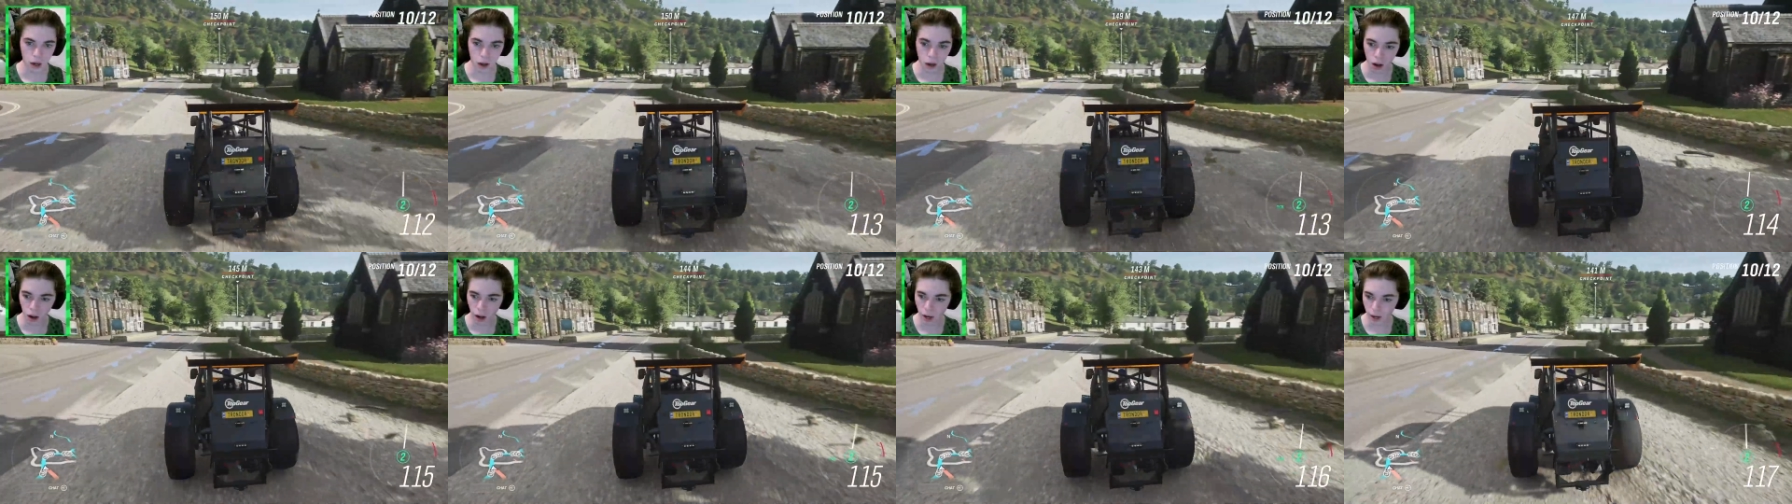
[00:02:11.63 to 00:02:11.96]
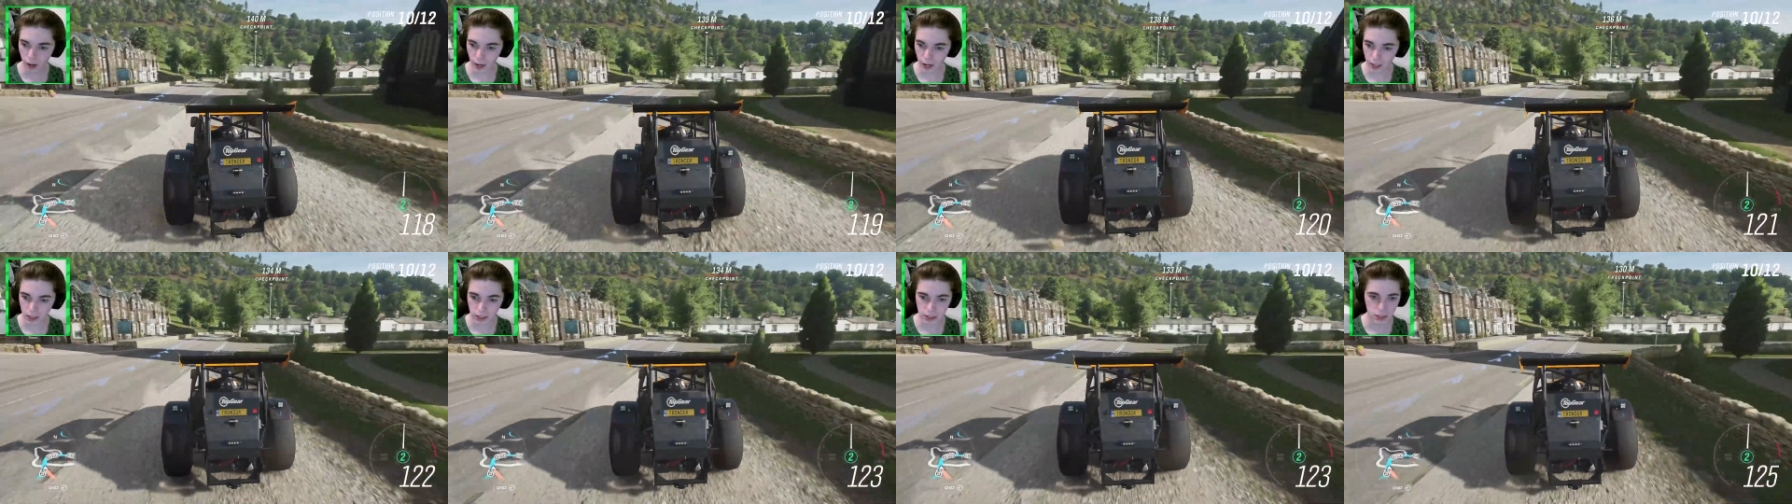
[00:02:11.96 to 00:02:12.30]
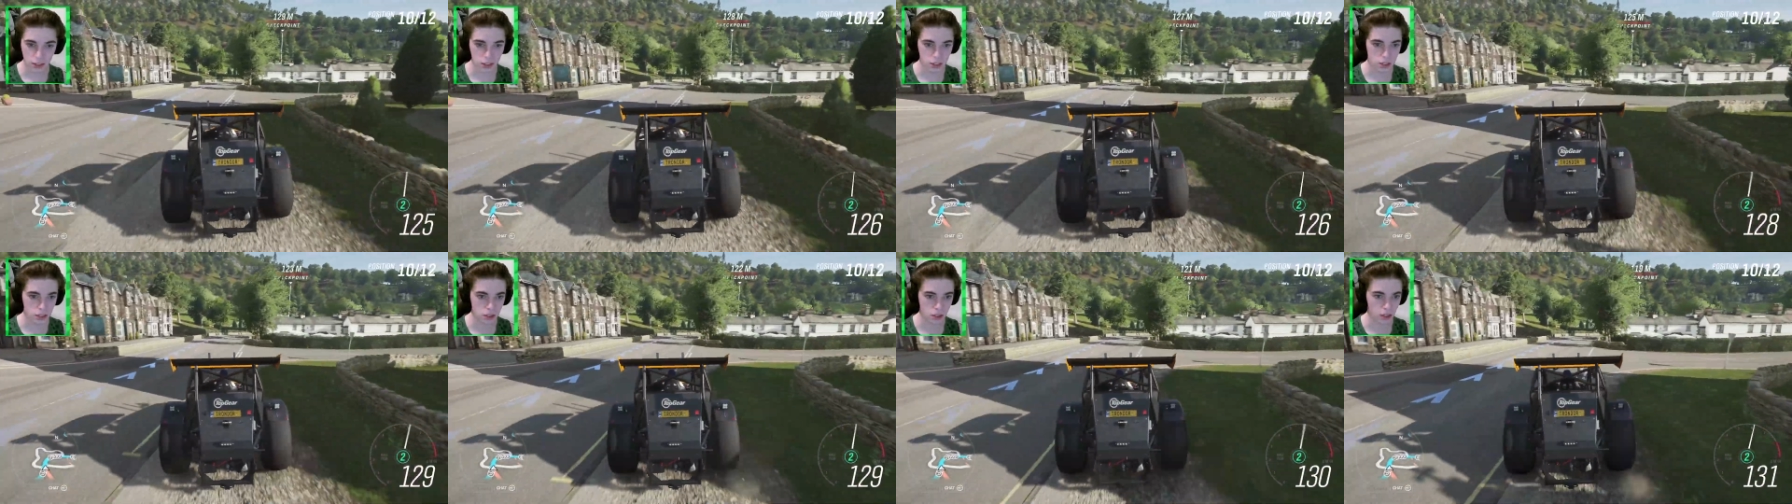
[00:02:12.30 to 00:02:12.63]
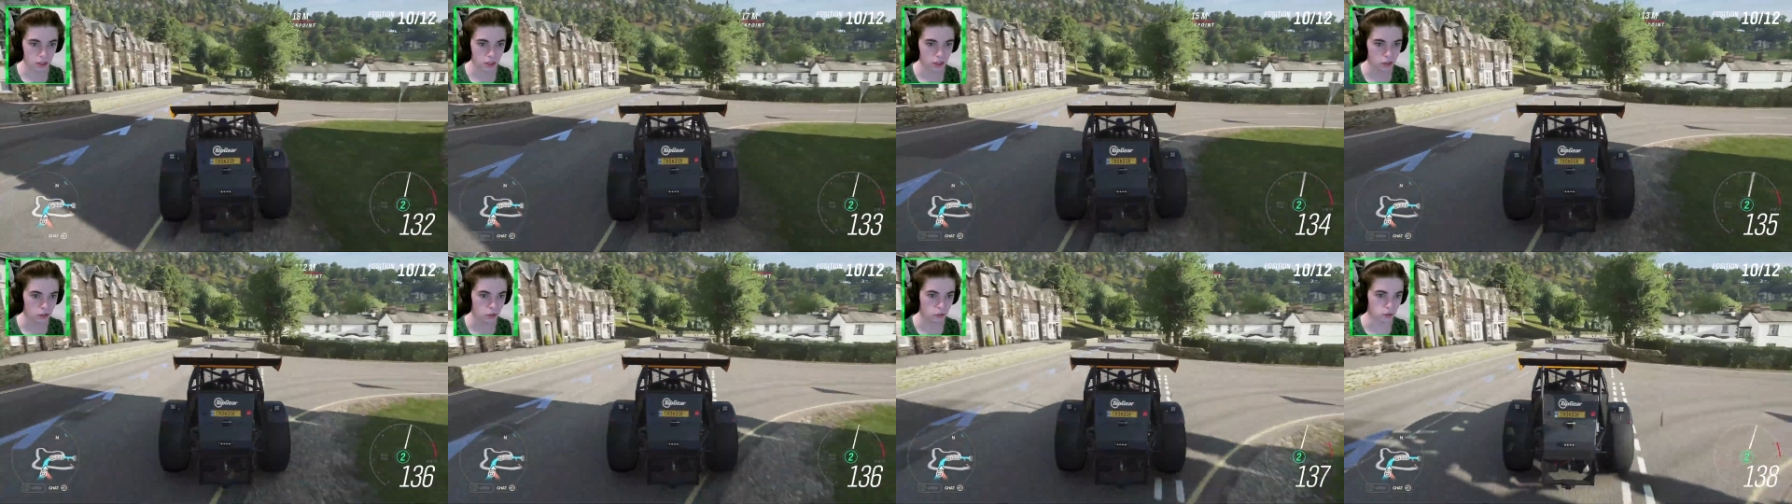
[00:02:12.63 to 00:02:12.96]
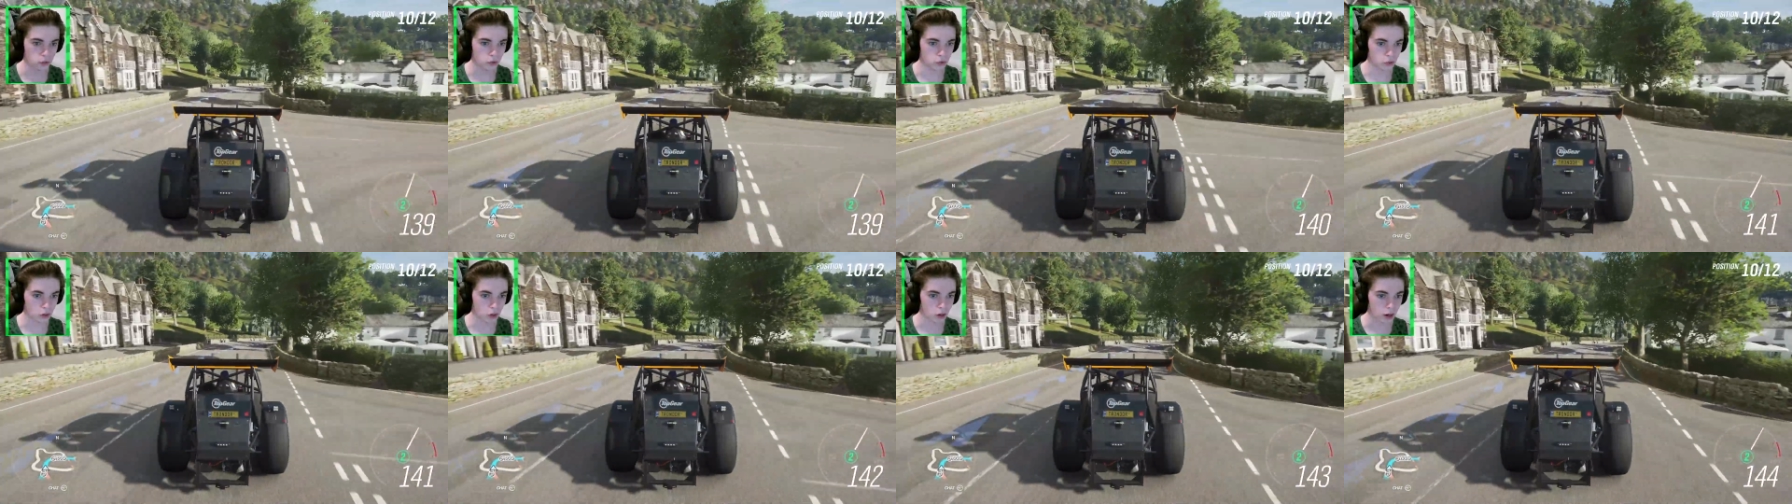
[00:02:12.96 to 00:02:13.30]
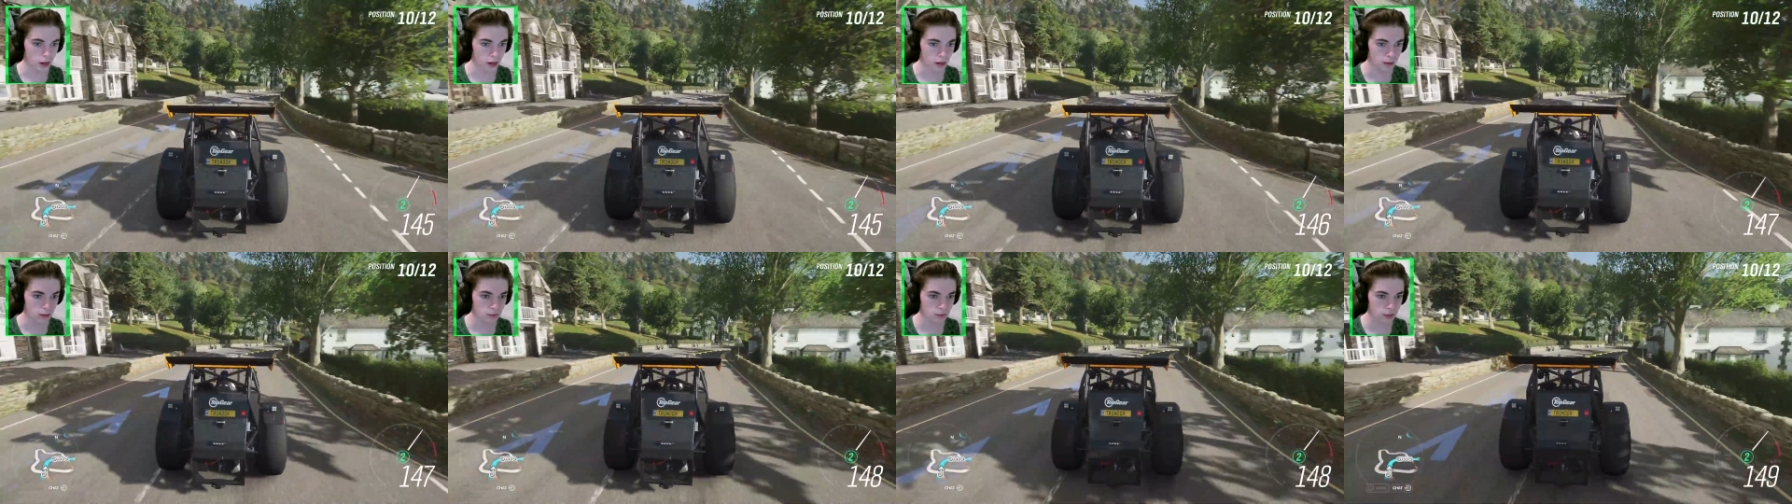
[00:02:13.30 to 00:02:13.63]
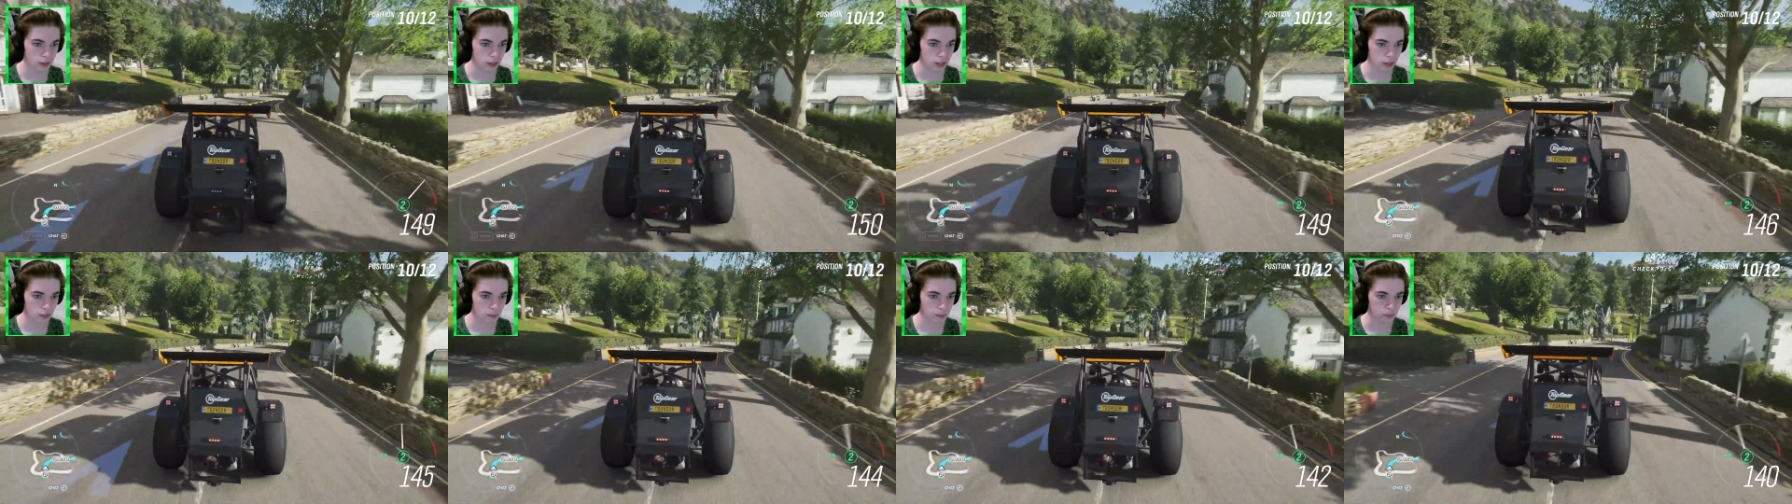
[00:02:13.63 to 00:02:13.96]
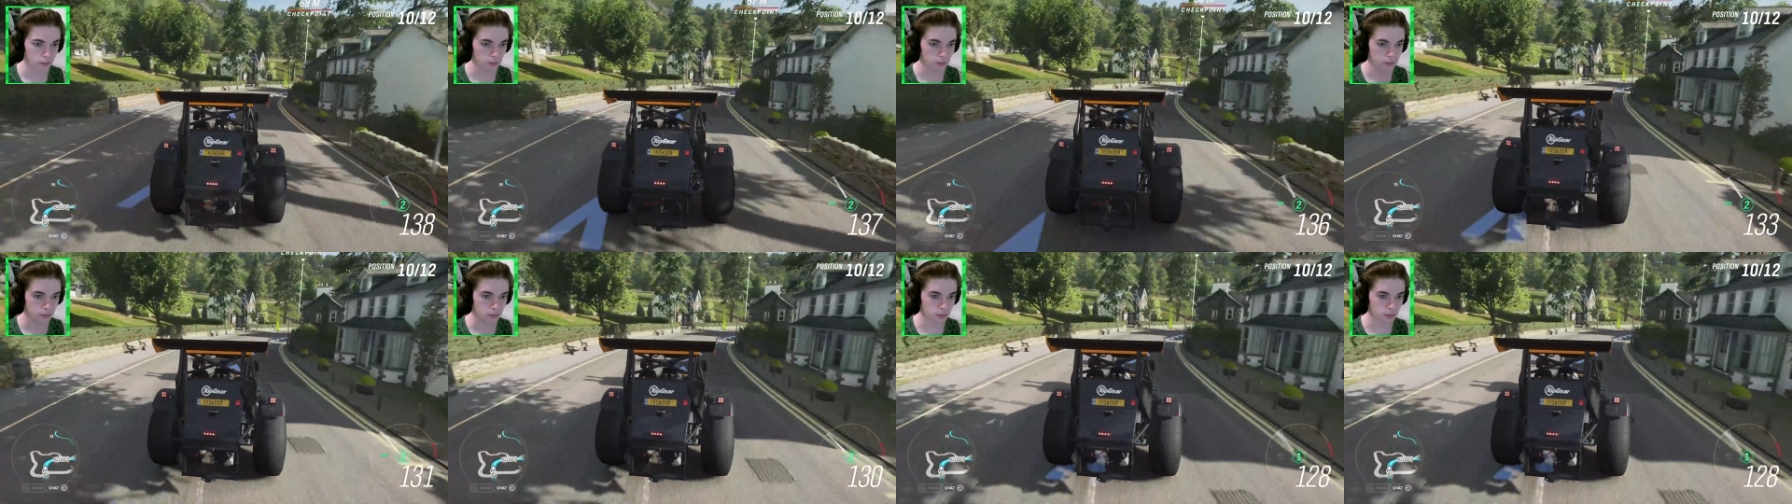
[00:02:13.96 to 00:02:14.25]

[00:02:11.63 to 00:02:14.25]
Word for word: I hate this initial drive, um,